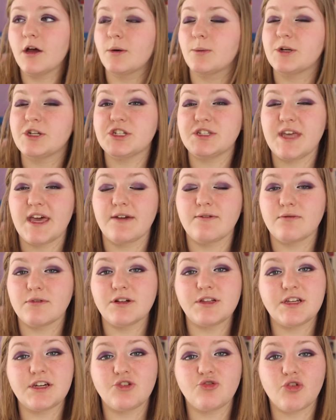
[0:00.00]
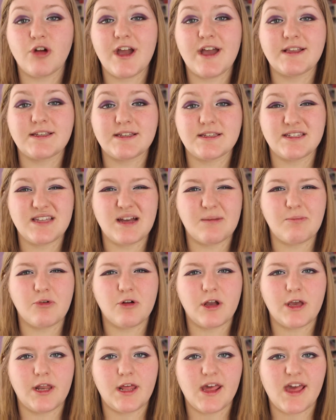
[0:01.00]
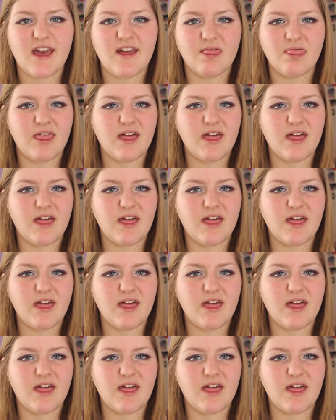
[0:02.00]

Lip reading: which is a really great separating and